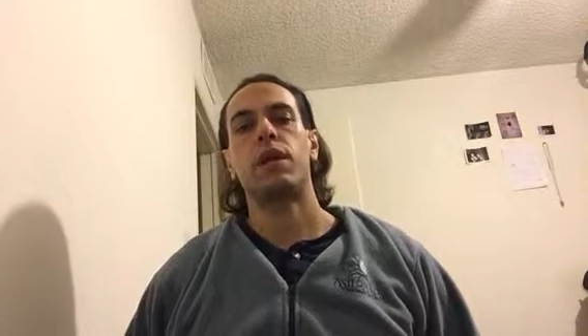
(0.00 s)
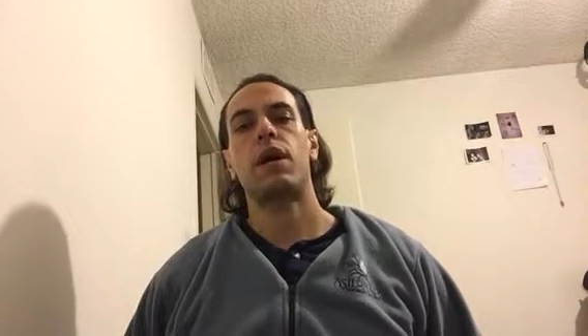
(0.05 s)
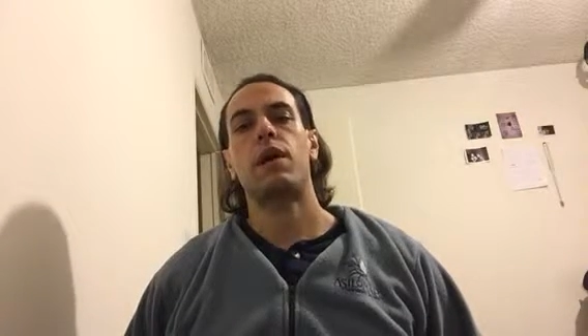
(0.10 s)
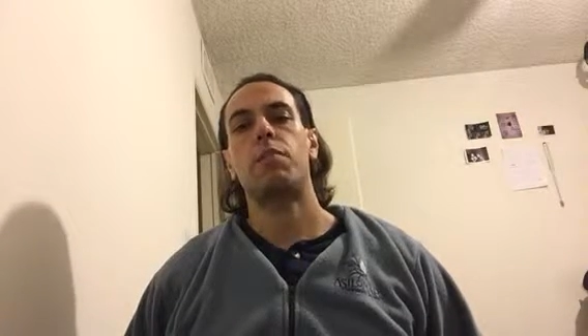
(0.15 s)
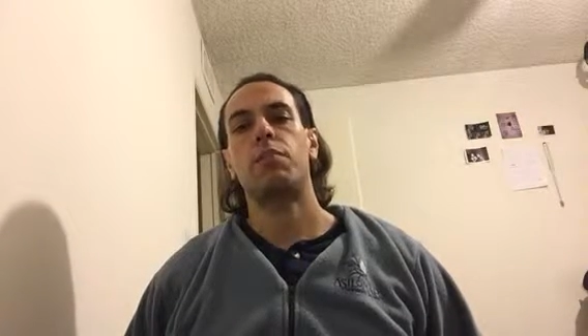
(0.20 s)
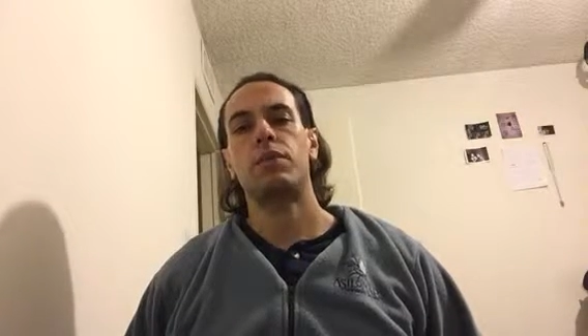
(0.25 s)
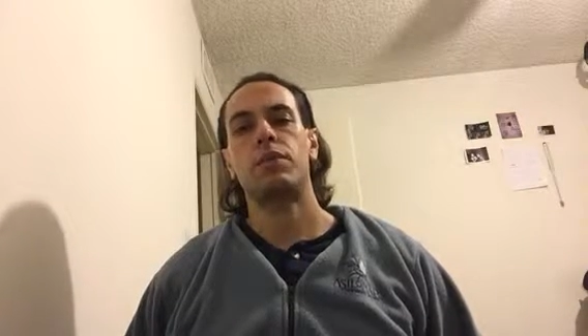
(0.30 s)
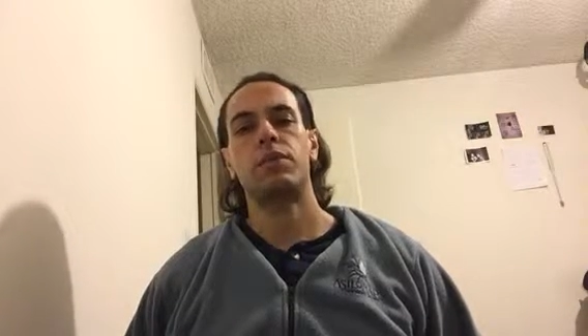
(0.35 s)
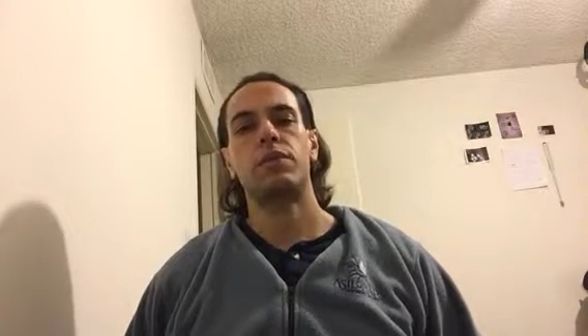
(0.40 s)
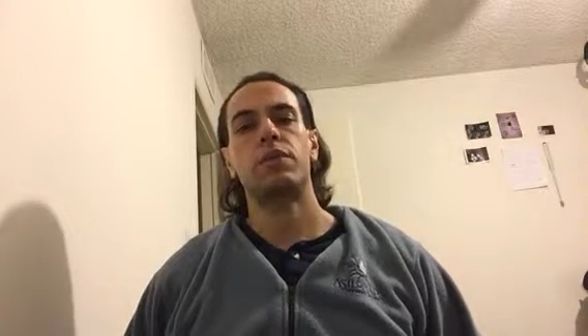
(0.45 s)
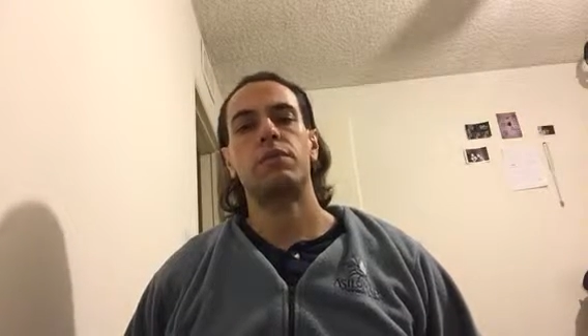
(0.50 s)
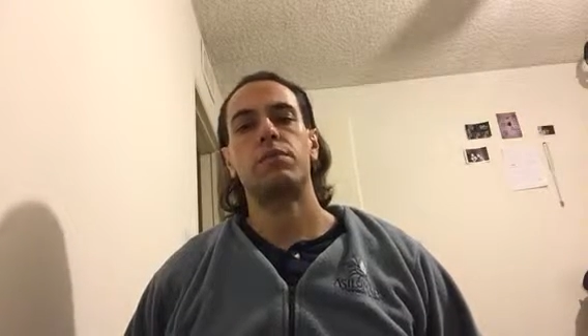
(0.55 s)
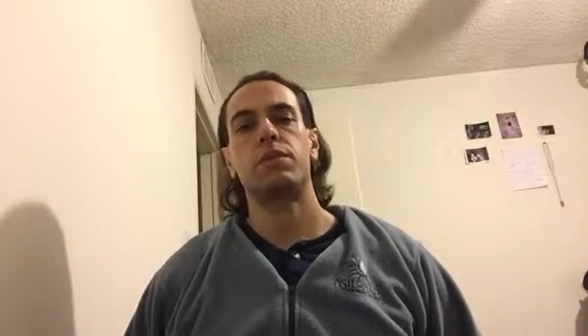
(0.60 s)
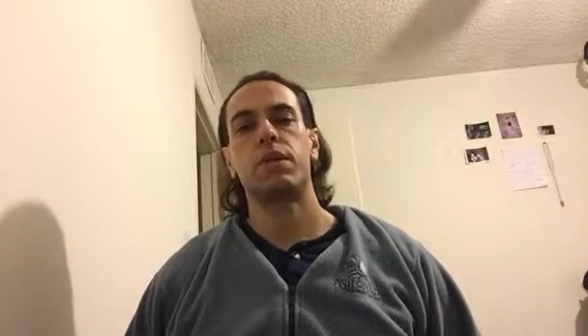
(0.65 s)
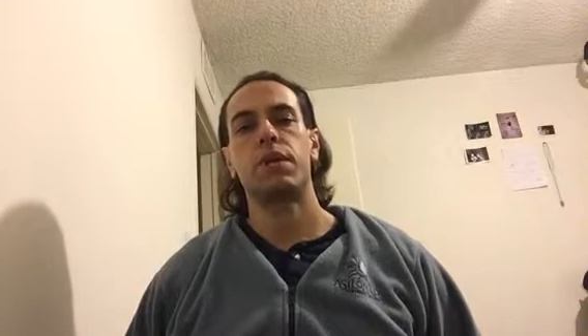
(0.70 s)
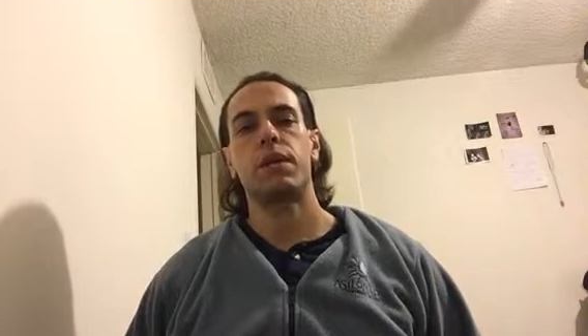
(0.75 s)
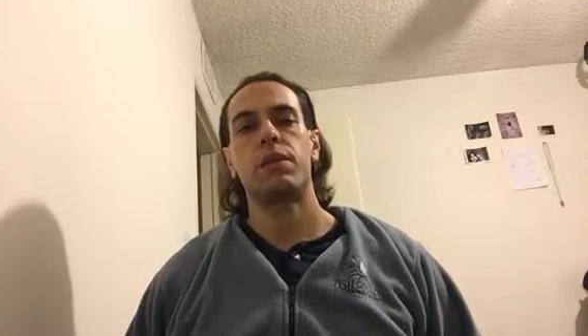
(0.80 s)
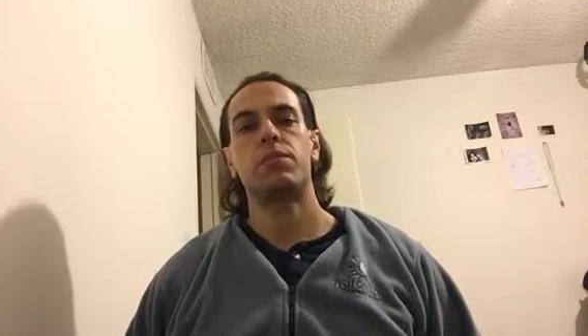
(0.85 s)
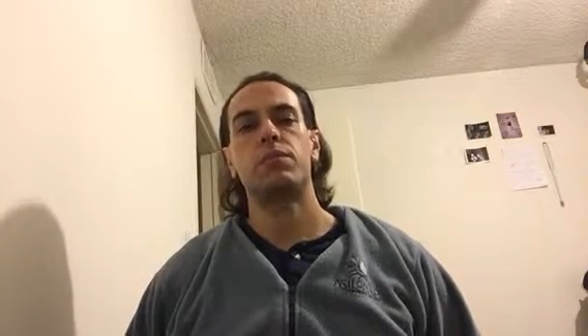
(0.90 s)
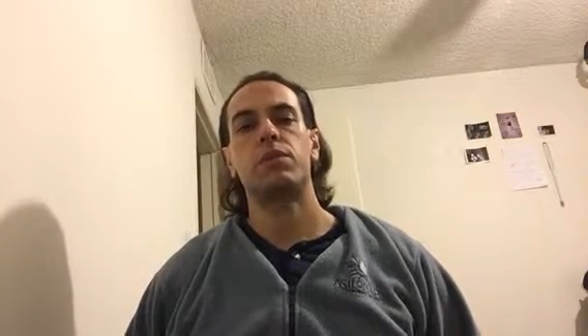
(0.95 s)
happens
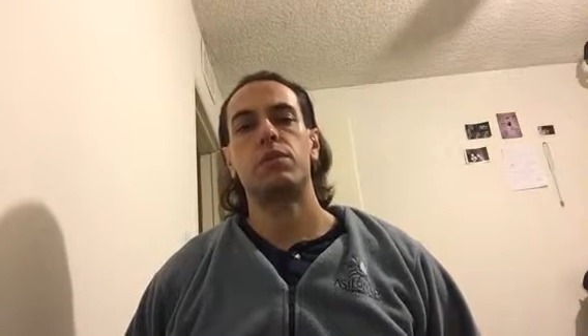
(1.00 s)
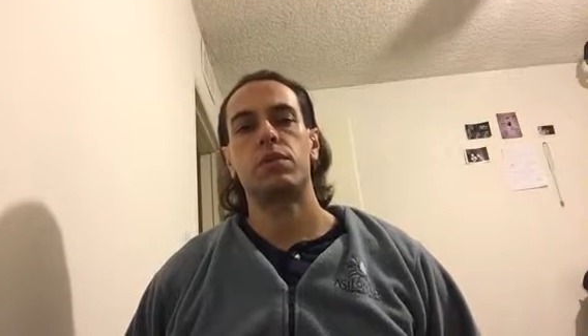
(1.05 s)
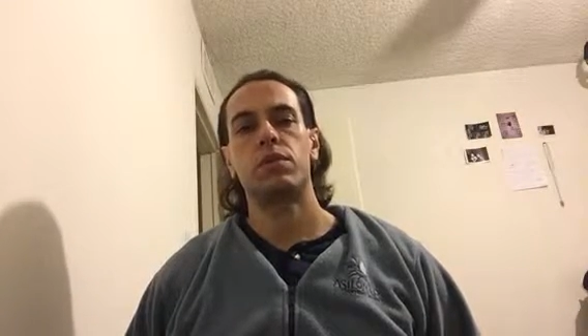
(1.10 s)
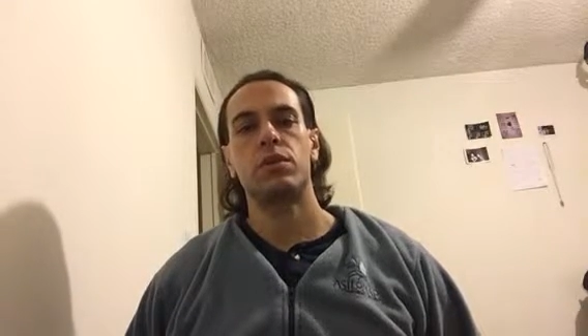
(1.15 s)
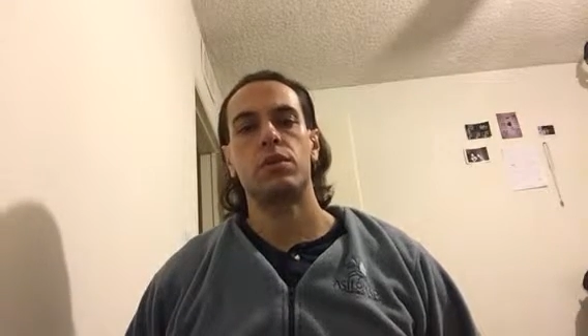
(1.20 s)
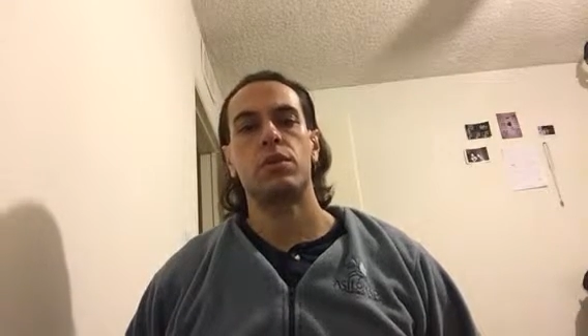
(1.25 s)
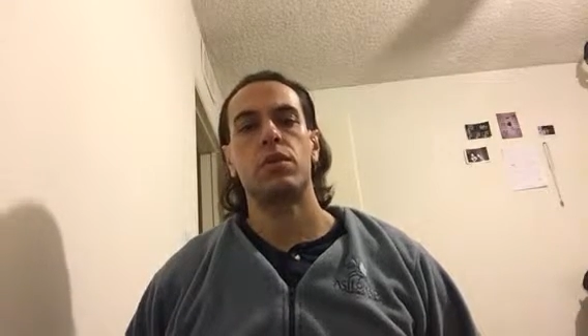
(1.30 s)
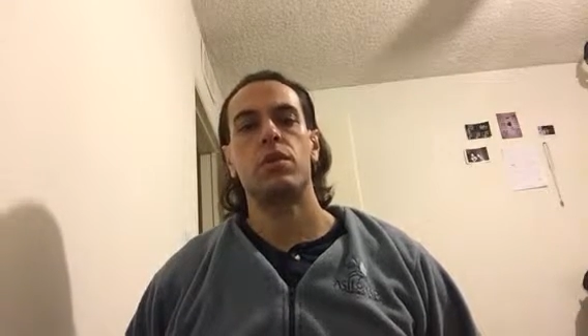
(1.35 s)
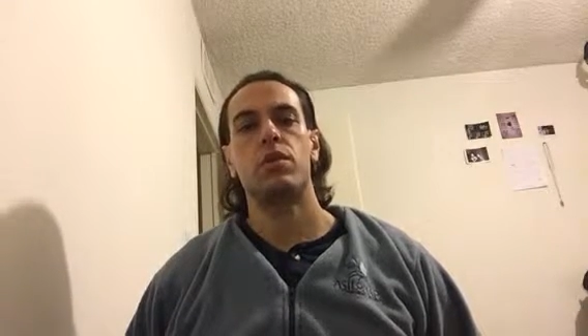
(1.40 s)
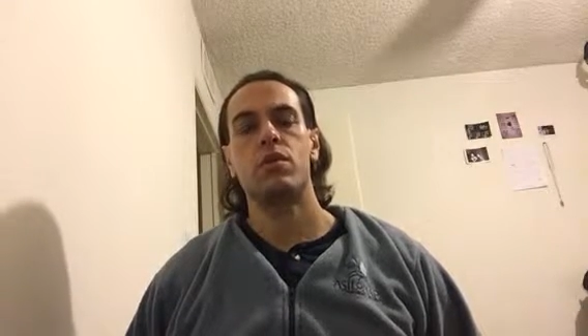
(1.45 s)
sometimes